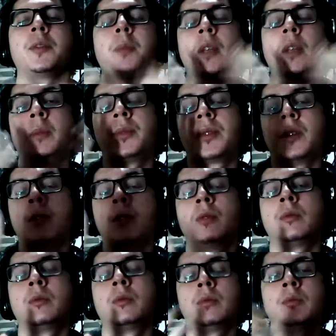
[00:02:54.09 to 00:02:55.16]
but I'm
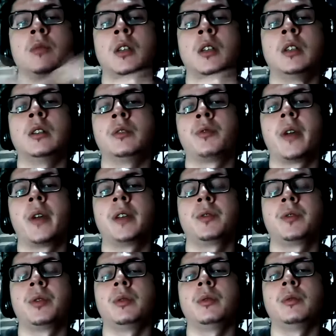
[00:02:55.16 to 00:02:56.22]
still trying
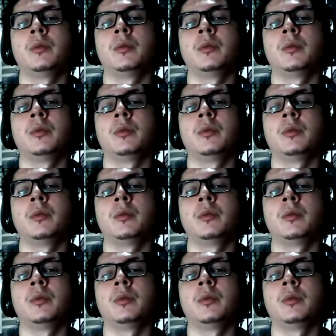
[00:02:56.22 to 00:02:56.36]
to